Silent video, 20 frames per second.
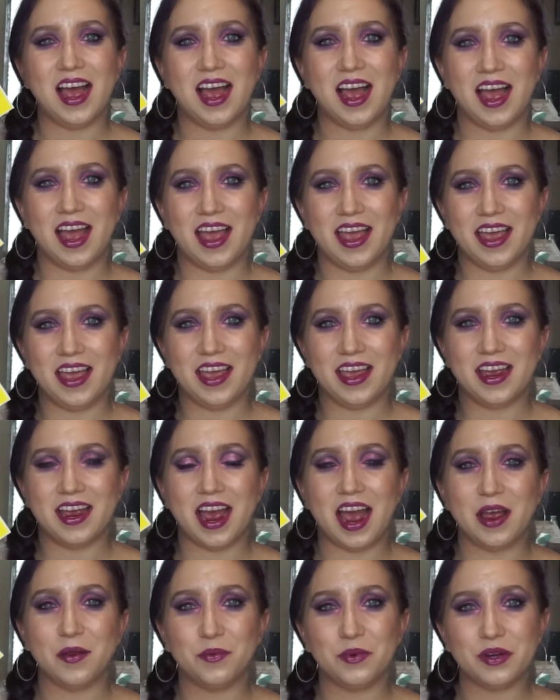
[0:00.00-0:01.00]

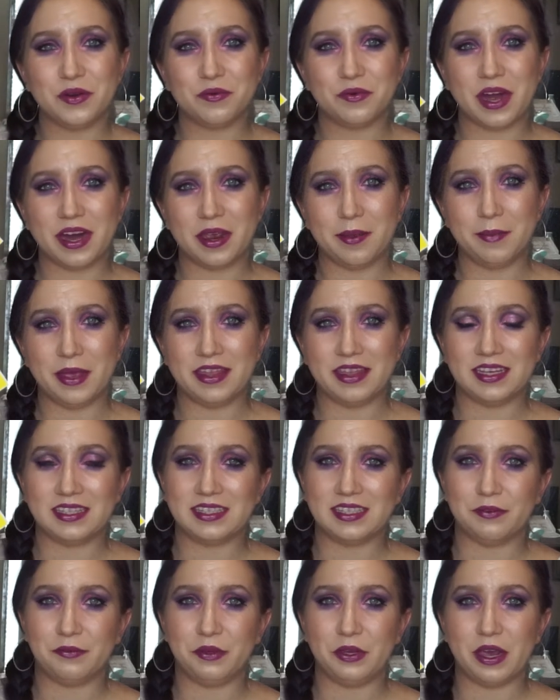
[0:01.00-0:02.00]
I wouldn't recommend
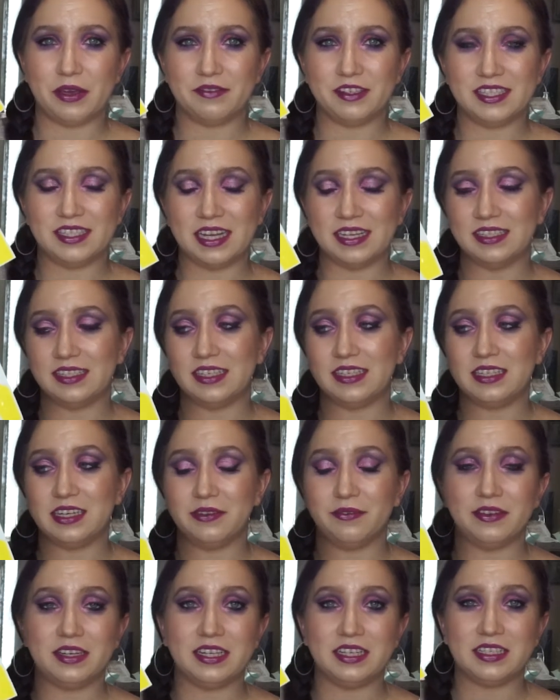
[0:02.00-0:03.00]
this if you have a
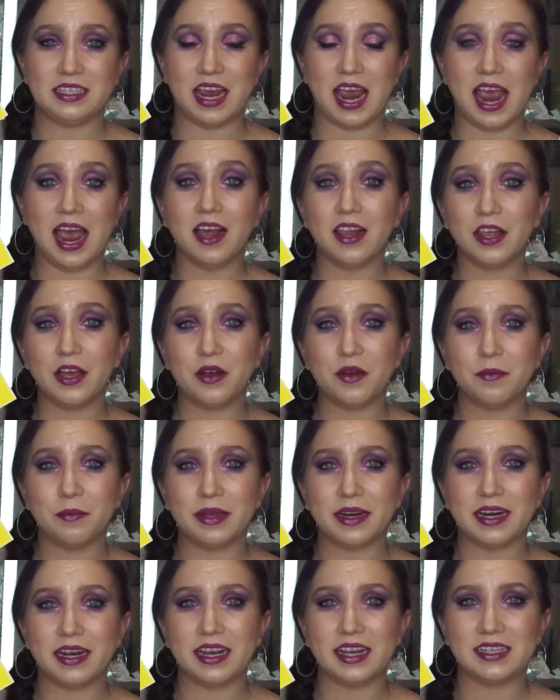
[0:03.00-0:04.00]
sensitivity to aloe,
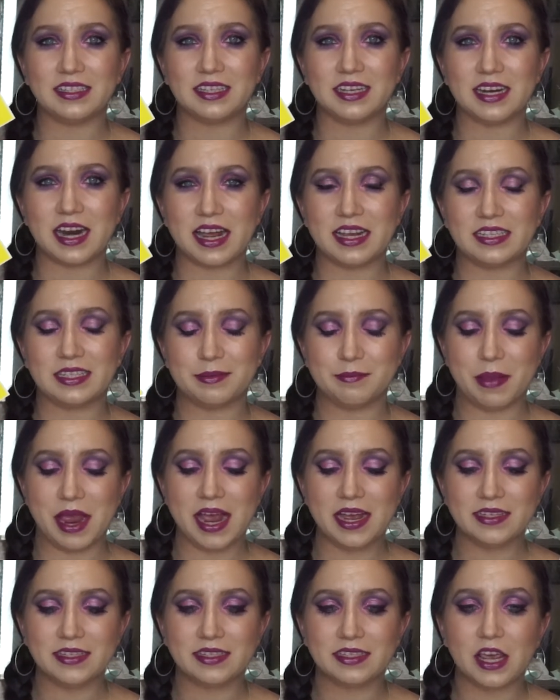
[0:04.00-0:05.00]
but it is a nice
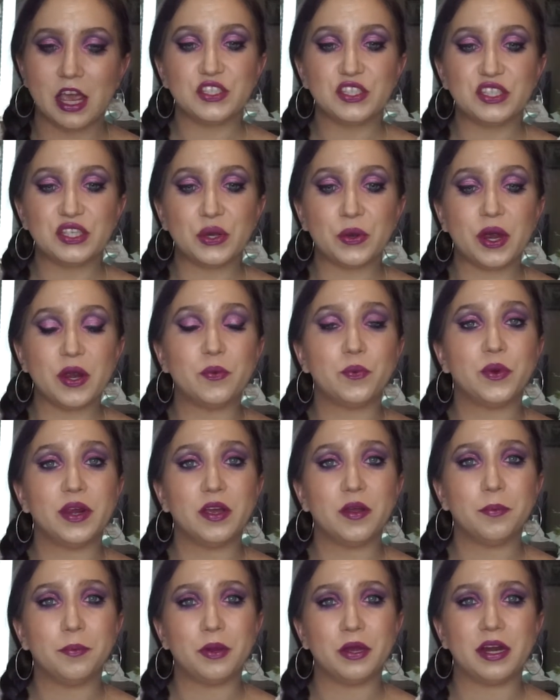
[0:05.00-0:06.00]
mask, so I
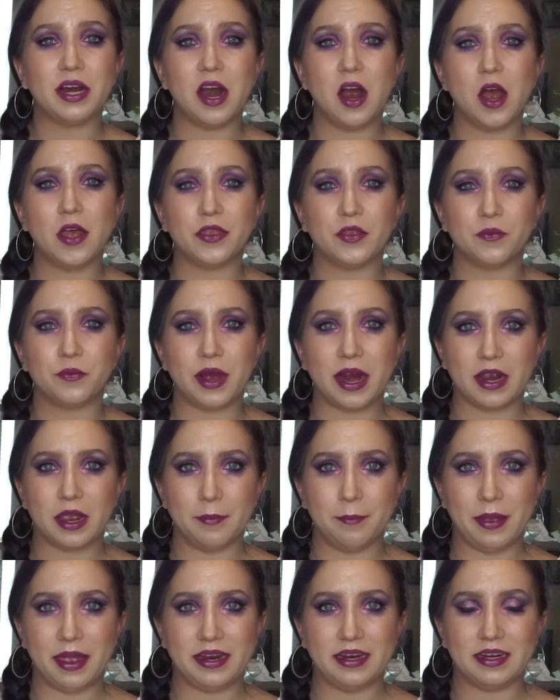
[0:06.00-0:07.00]
will put it on the
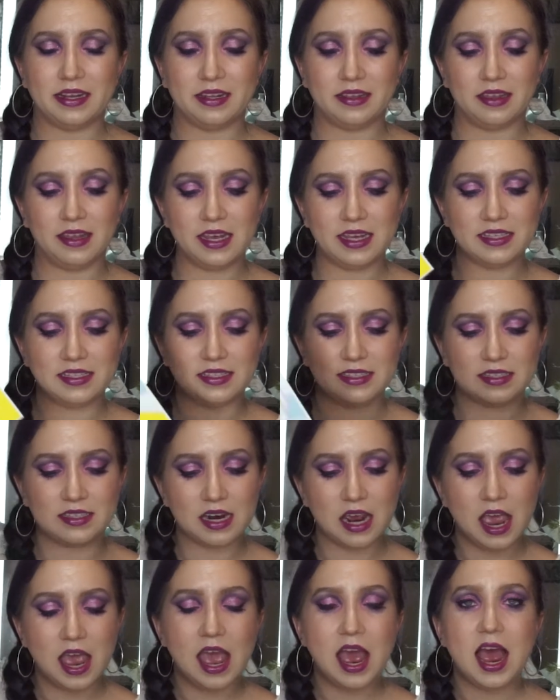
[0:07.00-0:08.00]
recommended
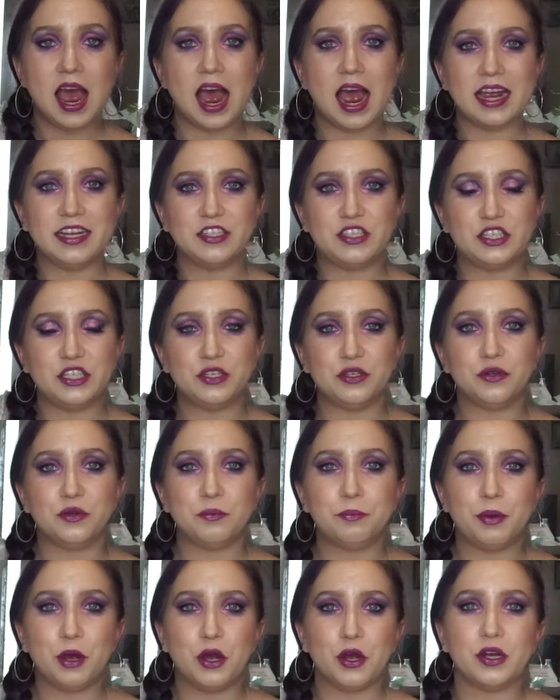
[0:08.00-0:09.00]
list. I
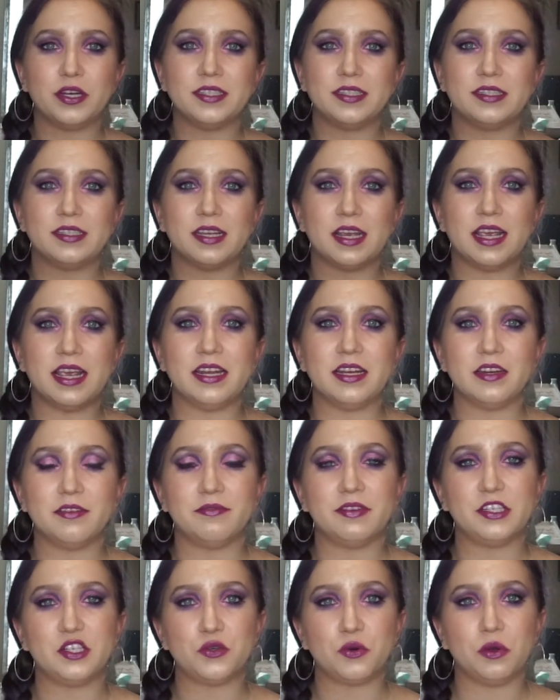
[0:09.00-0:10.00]
do put
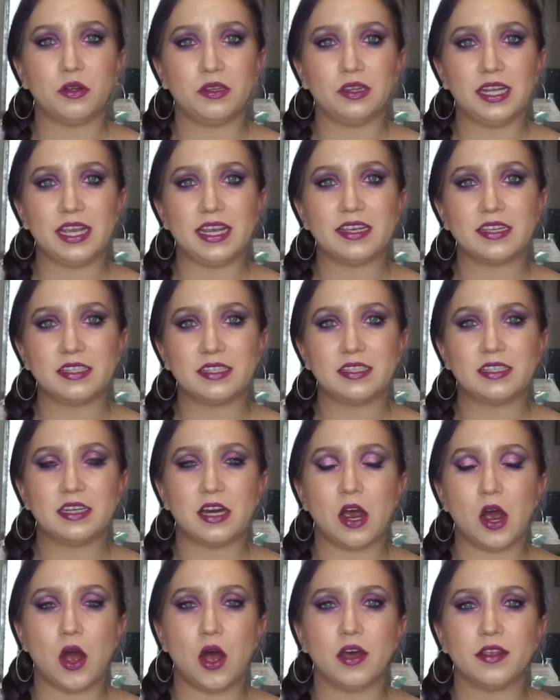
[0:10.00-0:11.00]
individual links
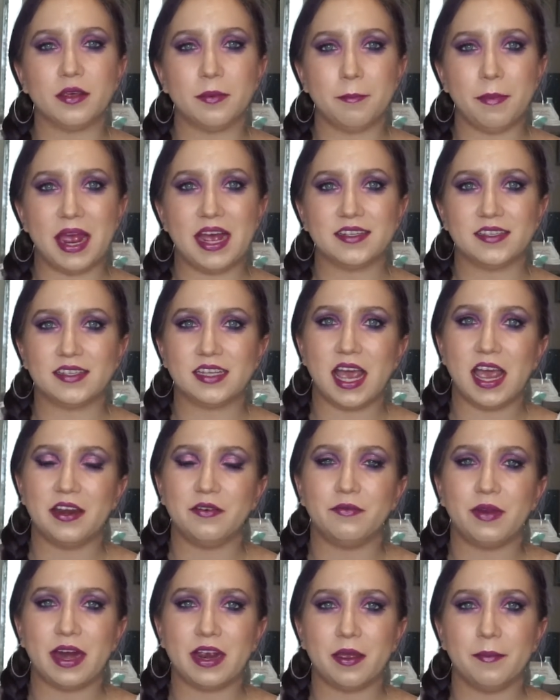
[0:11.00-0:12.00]
to all the masks I
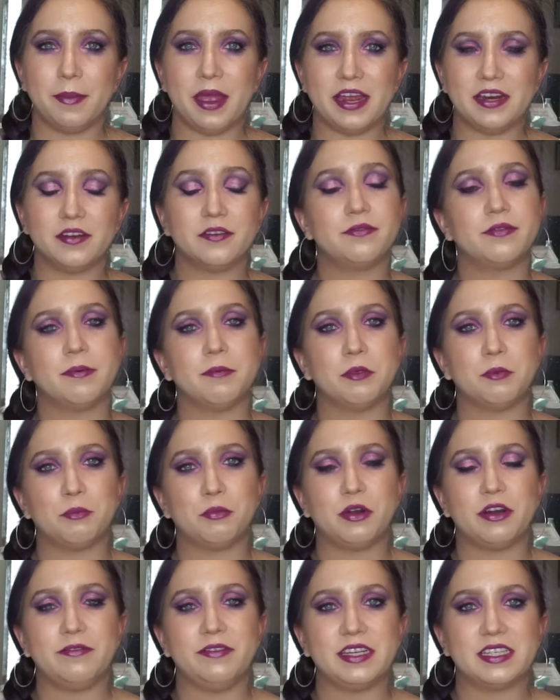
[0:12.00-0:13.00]
recommend from the
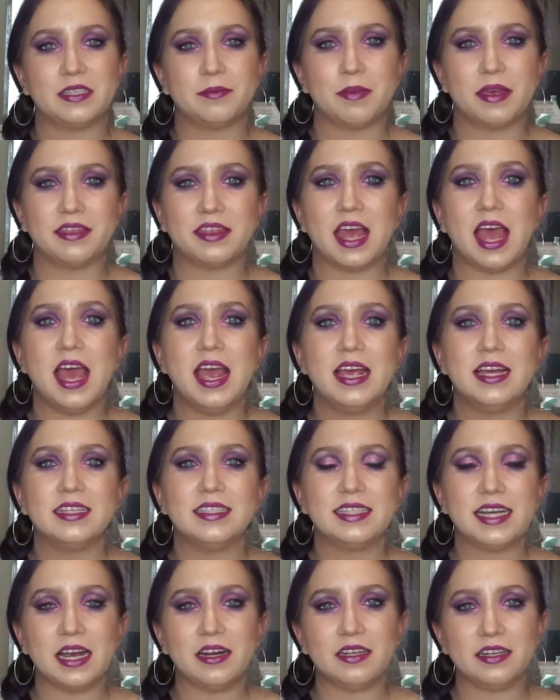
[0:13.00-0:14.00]
previous month
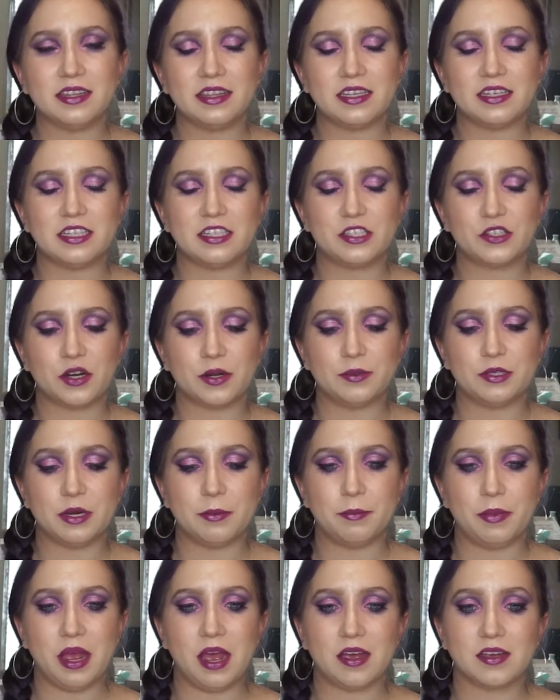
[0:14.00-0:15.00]
down in the
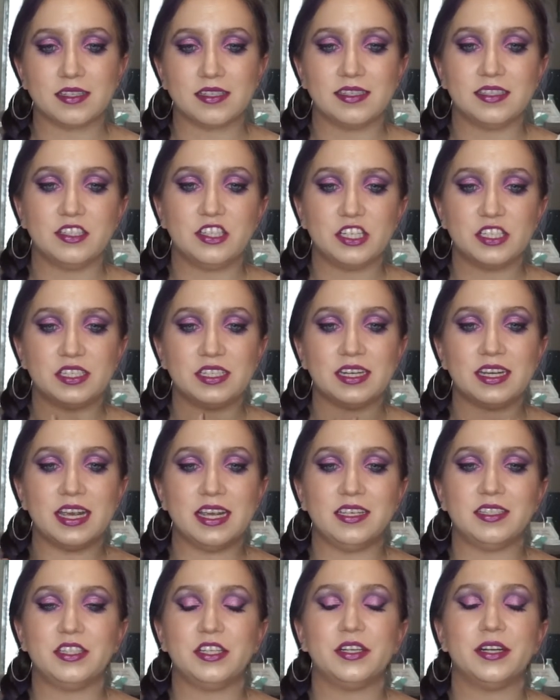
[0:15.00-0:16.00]
description box, just in
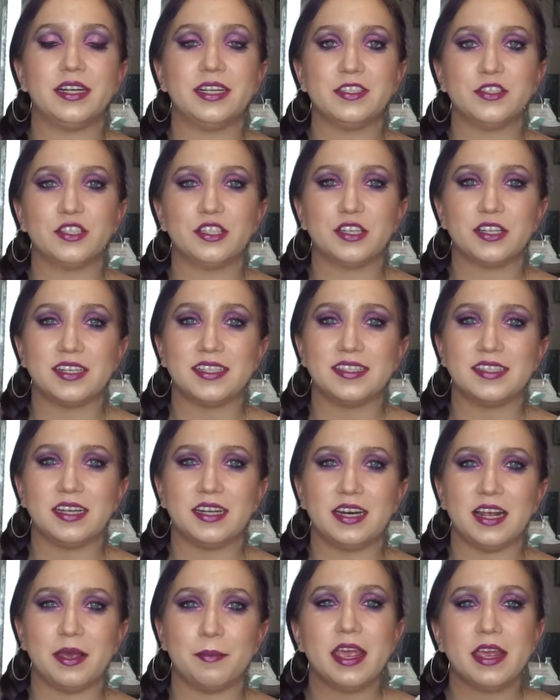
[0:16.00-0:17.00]
case you're
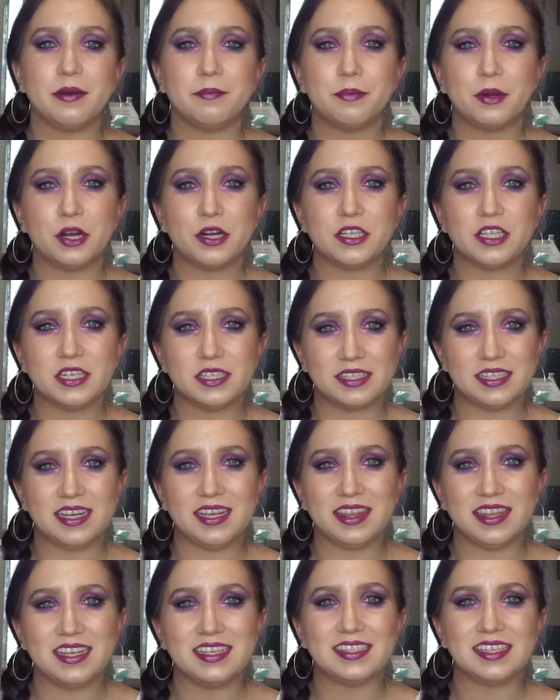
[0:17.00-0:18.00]
interested in
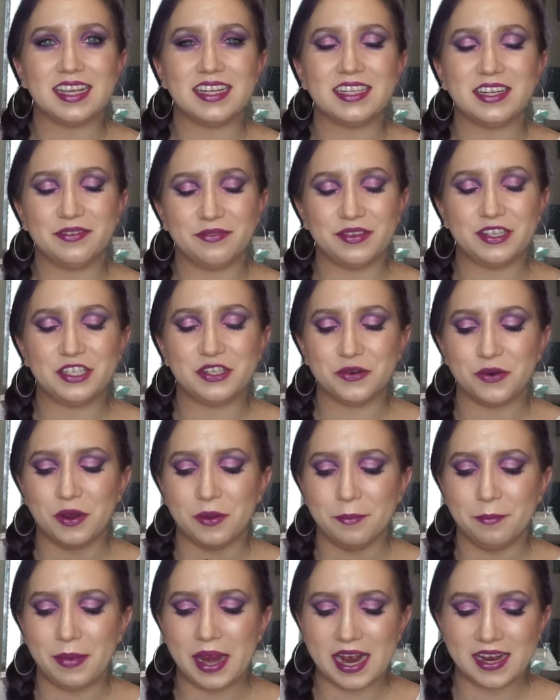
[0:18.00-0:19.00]
purchasing these individual
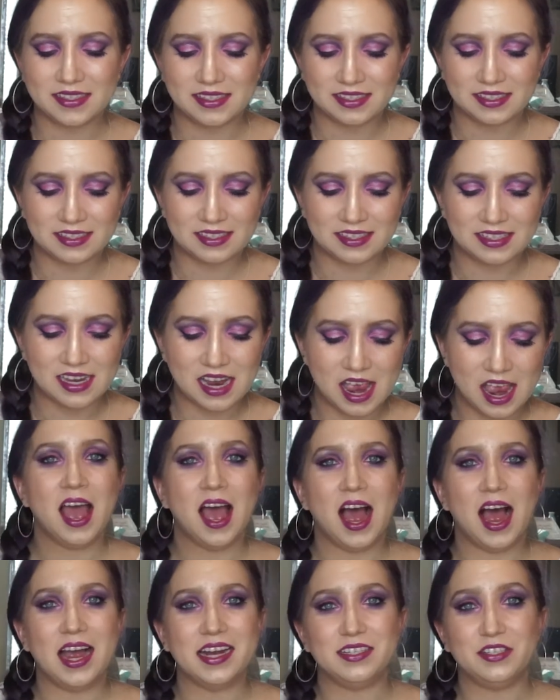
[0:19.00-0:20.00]
masks.
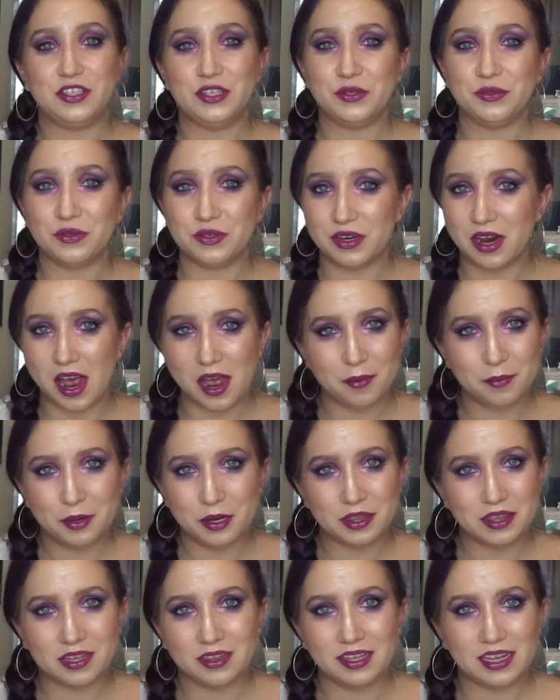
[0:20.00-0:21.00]
I do not
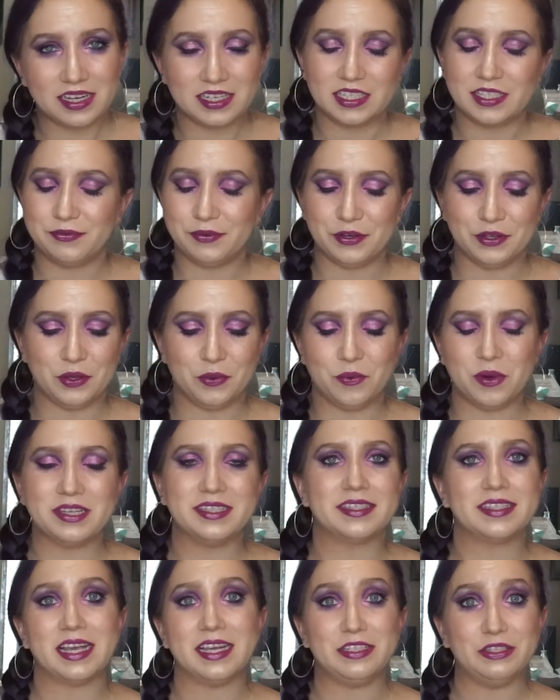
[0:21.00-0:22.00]
put the links for the
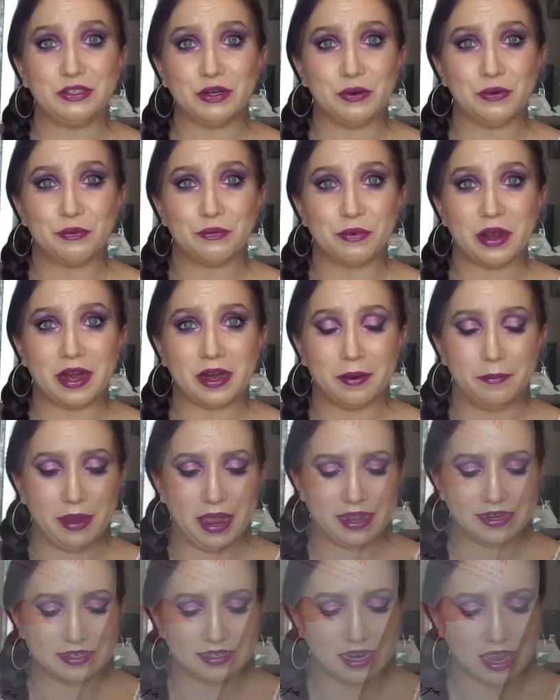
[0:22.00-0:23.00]
ones I don't
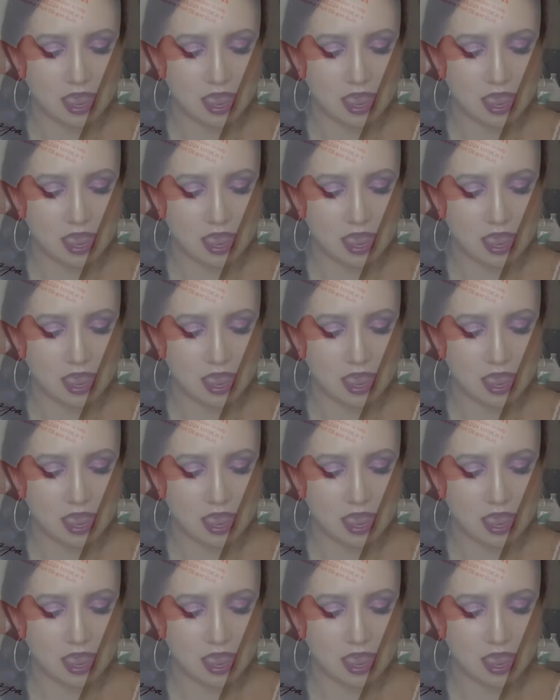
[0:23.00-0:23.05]
recommend.